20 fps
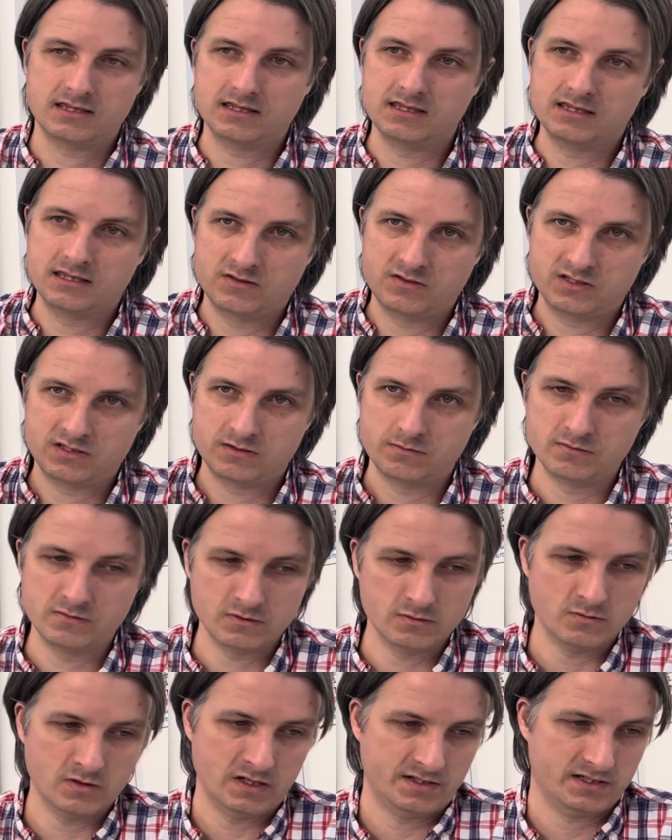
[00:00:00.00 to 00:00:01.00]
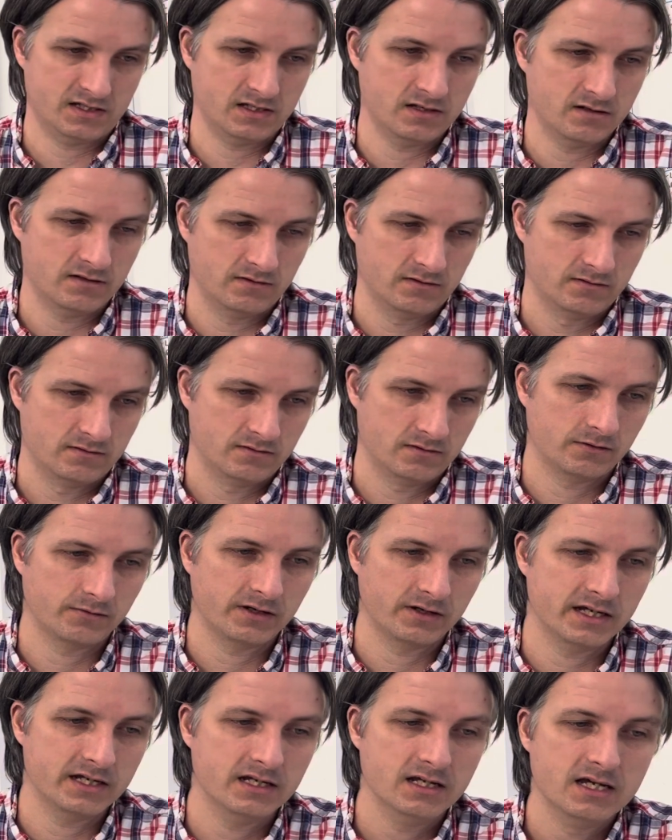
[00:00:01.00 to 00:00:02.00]
there's some nuance here, all
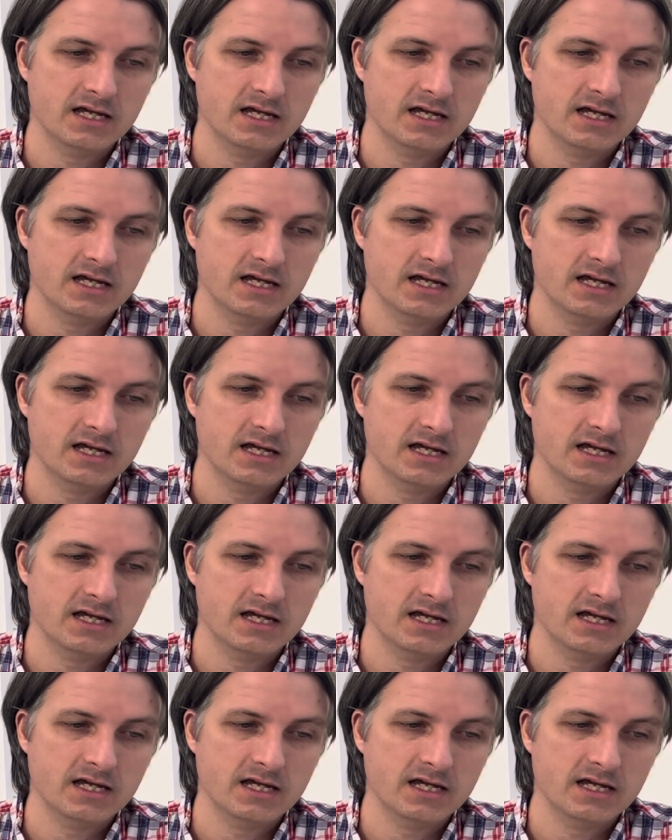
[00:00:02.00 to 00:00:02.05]
right?